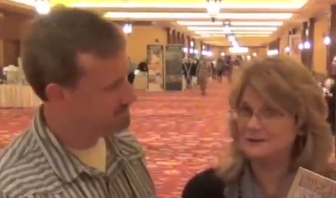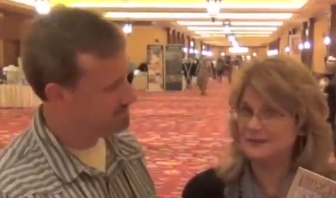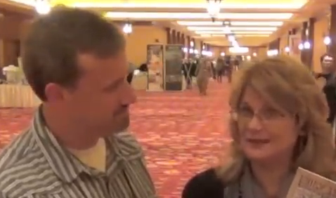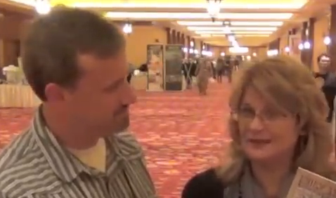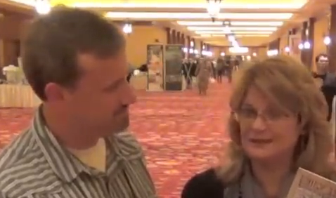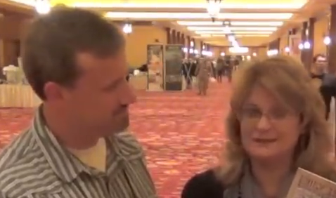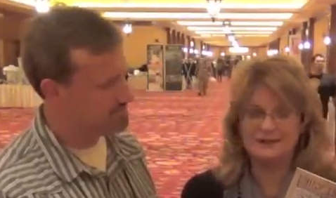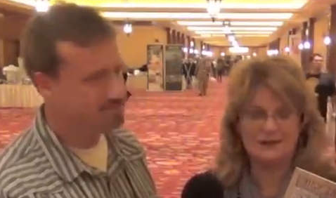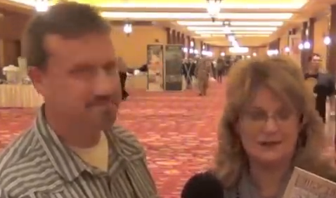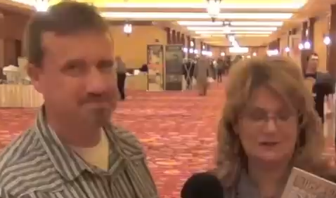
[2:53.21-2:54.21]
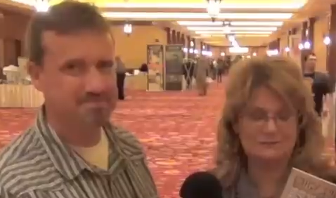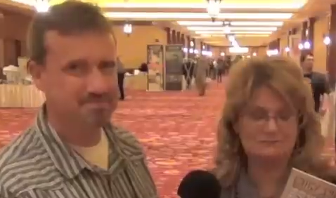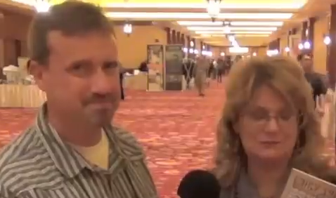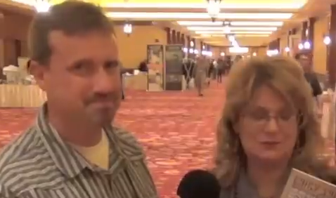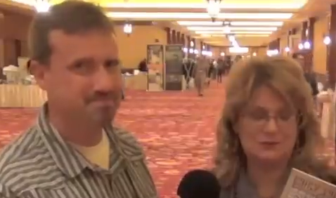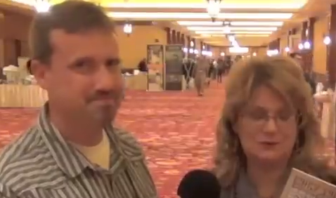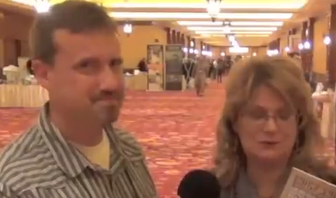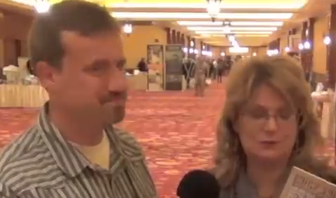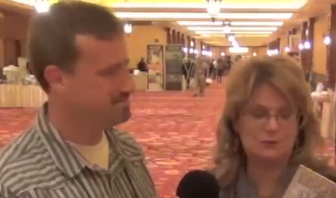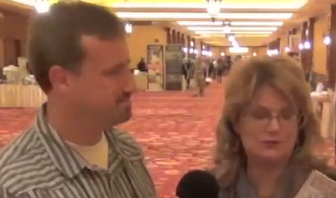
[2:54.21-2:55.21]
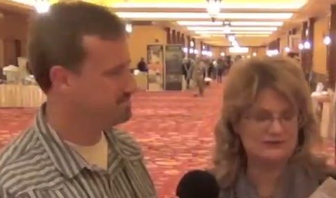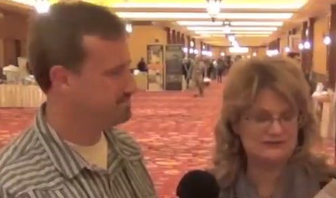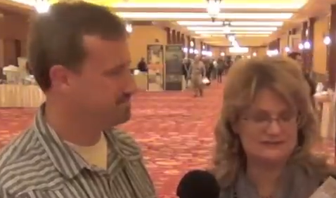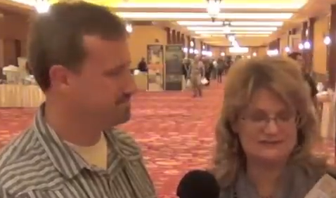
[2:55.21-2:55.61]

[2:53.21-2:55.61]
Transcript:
Speaker 1: man, um, who is just an